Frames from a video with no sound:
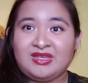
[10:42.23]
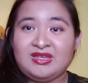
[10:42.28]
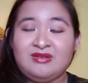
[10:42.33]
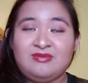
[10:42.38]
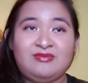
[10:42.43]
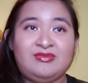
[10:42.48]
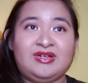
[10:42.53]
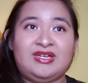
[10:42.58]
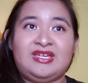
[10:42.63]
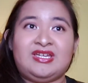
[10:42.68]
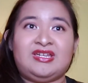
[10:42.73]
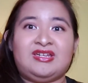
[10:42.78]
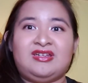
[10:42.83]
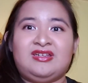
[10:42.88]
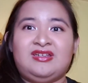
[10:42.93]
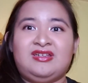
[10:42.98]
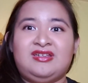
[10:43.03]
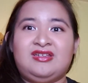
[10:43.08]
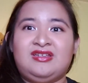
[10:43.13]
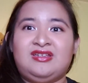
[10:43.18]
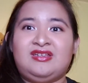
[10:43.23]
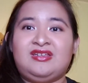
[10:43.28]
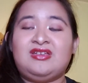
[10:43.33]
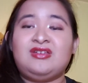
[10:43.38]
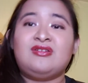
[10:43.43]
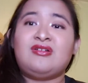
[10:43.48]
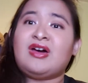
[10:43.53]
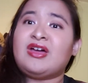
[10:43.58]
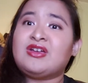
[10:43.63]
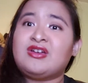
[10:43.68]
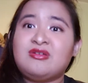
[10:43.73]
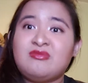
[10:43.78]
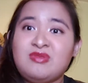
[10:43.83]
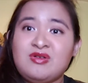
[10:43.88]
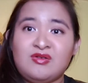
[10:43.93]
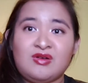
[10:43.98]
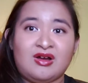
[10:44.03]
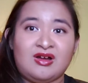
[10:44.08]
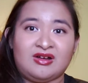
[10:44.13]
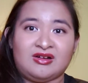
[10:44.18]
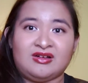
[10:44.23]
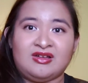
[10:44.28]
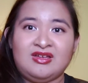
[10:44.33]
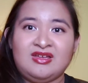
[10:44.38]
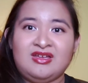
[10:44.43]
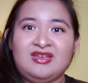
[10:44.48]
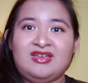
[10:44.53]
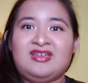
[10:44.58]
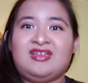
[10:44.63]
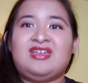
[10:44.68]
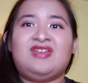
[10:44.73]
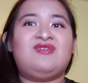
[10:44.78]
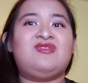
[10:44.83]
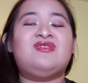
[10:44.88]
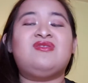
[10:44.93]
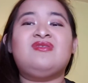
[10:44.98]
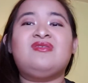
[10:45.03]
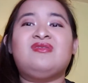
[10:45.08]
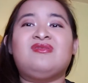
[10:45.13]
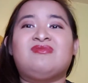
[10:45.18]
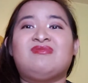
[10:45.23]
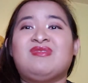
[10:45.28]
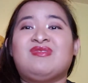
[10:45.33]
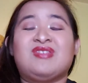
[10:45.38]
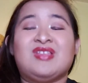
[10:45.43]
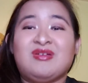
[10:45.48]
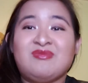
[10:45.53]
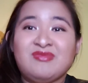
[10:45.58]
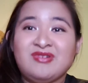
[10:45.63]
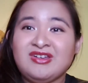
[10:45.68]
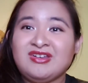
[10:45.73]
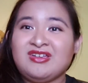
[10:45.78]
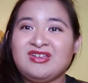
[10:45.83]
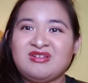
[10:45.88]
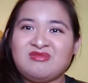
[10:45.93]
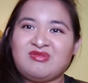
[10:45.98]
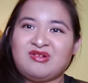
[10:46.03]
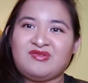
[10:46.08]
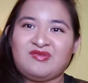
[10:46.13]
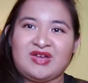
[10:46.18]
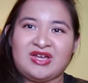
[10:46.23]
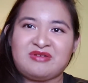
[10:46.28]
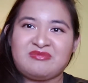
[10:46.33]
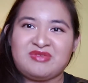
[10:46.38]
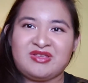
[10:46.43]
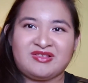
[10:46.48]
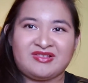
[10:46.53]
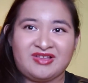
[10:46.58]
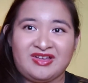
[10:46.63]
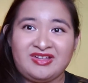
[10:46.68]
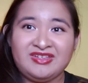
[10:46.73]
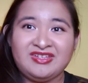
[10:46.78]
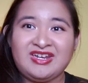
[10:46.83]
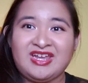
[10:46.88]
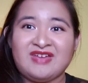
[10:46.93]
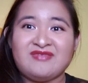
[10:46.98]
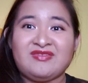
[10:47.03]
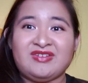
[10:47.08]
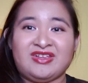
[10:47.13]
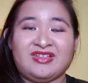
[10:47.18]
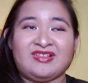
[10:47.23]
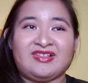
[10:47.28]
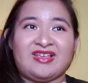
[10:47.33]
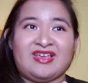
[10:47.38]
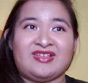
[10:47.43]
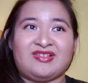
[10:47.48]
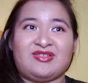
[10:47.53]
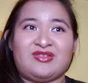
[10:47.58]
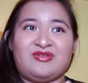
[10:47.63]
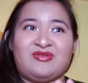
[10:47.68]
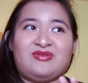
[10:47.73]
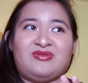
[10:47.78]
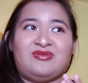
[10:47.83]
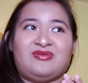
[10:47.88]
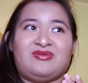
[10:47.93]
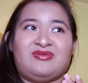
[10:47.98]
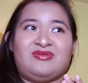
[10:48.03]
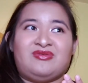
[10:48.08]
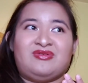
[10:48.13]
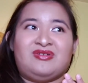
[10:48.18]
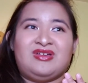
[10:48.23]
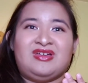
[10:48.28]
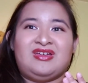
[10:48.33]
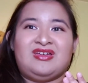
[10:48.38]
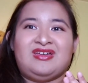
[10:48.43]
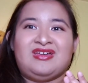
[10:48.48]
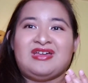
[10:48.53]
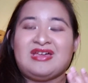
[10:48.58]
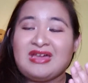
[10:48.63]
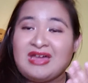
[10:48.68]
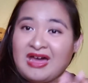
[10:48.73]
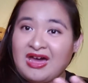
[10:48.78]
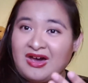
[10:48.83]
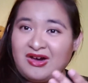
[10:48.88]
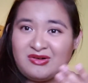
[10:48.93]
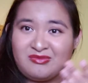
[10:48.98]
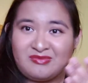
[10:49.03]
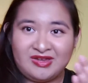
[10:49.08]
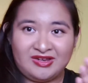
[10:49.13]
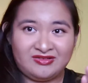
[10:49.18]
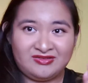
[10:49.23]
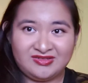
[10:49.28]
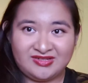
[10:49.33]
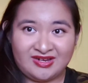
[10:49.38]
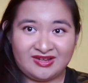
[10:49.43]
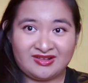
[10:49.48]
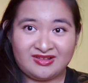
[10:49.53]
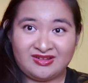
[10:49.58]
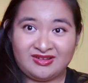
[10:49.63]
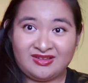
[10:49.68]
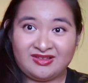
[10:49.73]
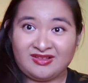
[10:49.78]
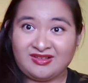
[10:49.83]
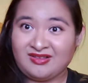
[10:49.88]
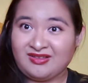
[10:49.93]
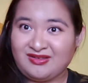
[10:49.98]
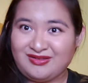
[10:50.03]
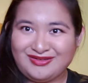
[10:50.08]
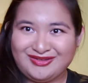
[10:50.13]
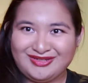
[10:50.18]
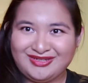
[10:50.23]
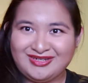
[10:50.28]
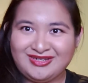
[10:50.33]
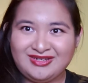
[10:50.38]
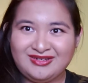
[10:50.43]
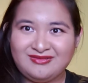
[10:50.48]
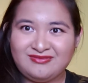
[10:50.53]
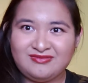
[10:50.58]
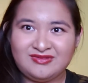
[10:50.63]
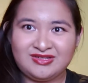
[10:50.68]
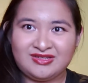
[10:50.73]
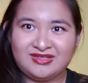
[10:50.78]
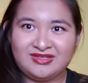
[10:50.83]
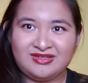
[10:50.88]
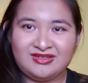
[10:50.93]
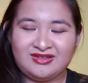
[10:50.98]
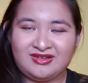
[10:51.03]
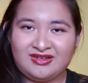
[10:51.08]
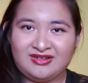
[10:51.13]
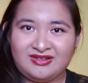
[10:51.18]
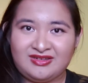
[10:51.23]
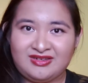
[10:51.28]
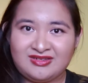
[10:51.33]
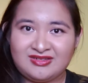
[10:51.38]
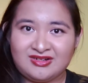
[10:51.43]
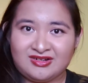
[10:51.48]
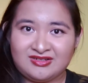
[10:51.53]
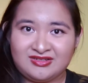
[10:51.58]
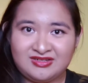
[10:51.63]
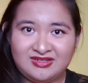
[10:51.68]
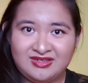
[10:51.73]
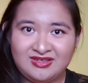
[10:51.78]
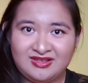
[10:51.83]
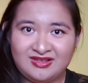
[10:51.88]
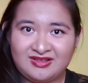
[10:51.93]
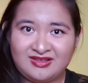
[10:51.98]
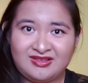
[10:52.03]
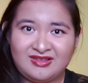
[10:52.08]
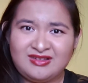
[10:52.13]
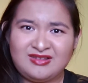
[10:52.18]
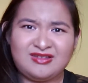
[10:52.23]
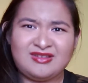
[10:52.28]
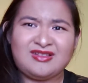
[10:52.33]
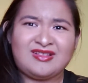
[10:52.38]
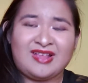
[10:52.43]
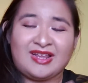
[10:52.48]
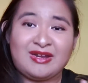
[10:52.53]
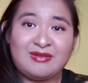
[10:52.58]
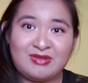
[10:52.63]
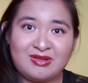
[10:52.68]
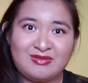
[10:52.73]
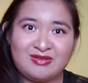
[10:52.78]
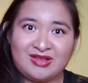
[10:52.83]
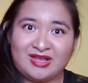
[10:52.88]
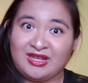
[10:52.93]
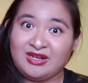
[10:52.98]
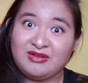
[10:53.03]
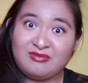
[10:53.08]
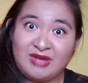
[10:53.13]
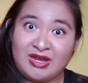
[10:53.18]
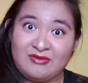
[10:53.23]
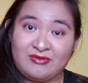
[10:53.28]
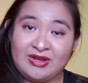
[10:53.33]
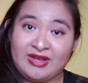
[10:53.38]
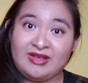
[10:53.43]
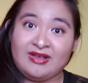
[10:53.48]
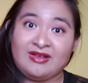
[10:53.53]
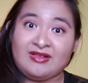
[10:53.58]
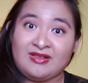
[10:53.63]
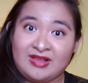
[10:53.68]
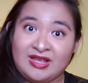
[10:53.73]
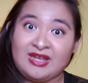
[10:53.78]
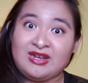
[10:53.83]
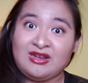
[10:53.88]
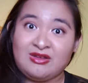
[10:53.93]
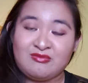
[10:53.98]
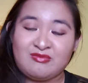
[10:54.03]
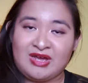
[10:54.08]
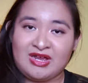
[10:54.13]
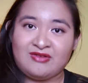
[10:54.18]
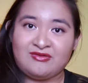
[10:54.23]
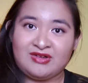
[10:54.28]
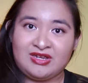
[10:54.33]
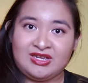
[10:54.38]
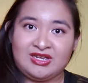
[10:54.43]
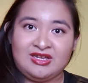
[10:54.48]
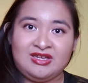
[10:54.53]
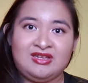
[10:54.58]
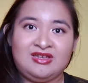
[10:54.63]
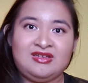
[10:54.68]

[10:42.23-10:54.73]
But, you know, I could be wrong. If someone can provide me solid evidence as to how Michael Jackson is guilty with all these charges, send them my way. Send them my way.